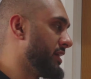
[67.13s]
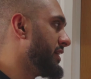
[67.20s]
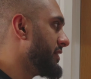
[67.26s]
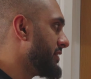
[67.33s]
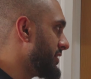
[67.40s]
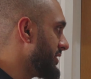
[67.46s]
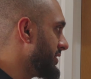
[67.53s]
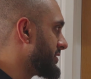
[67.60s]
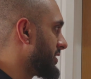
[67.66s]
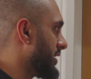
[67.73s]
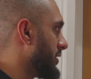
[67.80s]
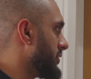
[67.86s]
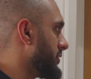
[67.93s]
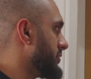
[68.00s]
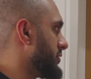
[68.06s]
in
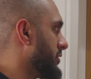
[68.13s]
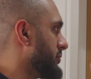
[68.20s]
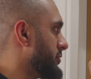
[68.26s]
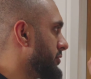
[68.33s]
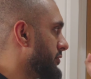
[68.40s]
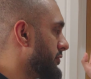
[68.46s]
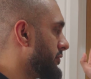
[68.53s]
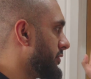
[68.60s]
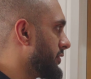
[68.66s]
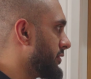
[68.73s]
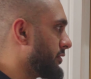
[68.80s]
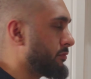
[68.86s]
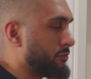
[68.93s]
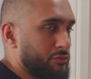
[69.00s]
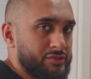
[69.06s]
detail in terms of
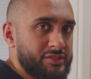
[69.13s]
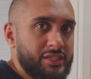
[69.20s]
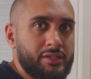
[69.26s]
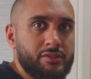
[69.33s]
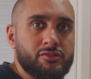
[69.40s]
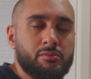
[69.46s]
the routines.